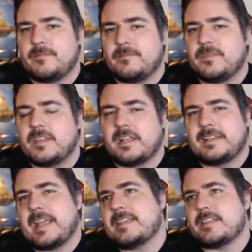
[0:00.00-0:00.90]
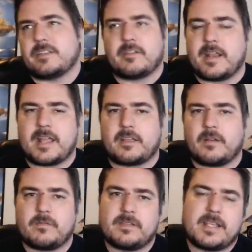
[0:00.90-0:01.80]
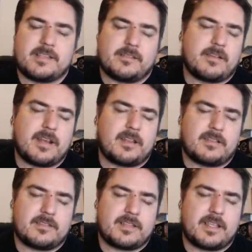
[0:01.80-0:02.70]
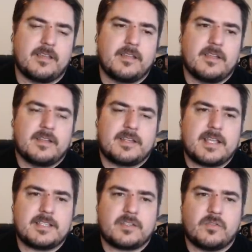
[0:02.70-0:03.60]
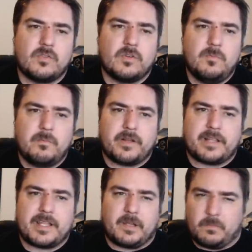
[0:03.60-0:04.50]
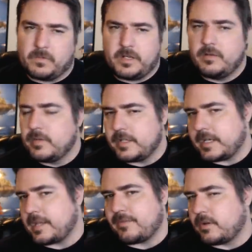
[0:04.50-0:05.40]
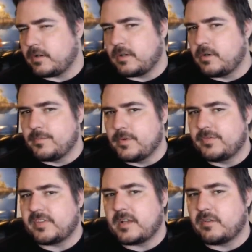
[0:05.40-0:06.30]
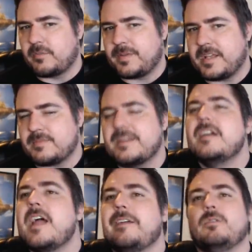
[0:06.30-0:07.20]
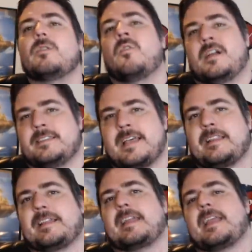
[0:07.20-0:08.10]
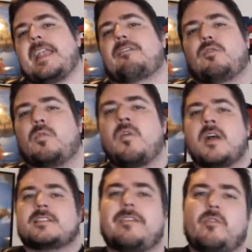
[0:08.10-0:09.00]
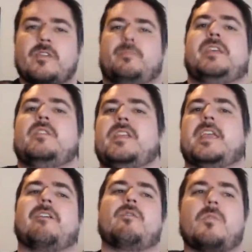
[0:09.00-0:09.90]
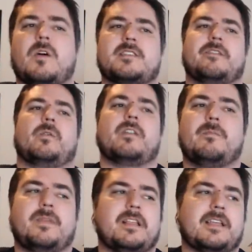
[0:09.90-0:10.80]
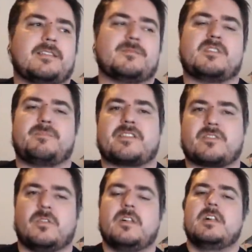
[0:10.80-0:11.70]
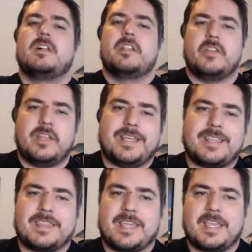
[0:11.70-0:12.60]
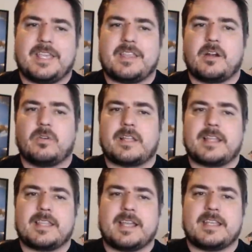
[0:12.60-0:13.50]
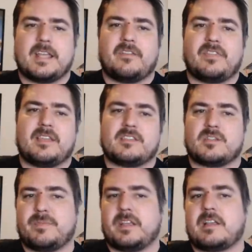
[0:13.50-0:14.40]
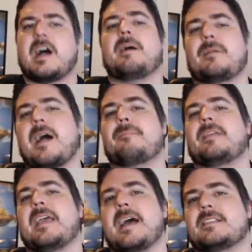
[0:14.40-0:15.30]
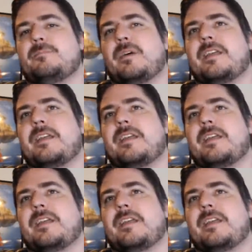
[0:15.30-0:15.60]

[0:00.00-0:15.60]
Like Daisy's a great Echo. Because it's like Daisy's cool, but like you're really gonna give her own moveset over Peach. I mean, everyone wants that. Like I get it. Everyone wants everyone to be unique. Everyone wants everyone to be like some special, unique thing, and they don't like the idea of things just being copycats, but.